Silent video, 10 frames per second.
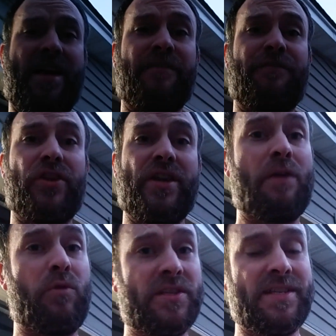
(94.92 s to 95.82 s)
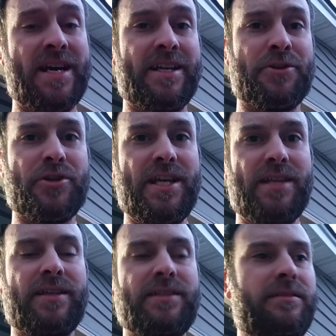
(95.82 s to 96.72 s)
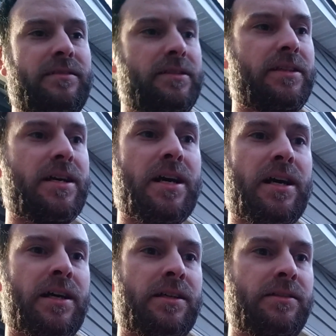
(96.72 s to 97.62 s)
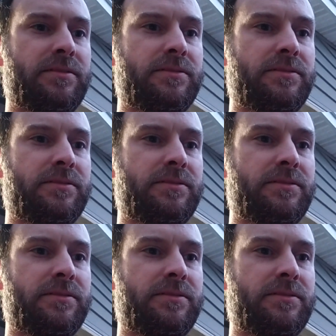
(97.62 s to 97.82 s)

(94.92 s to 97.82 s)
Thankfully, I was not underneath it, but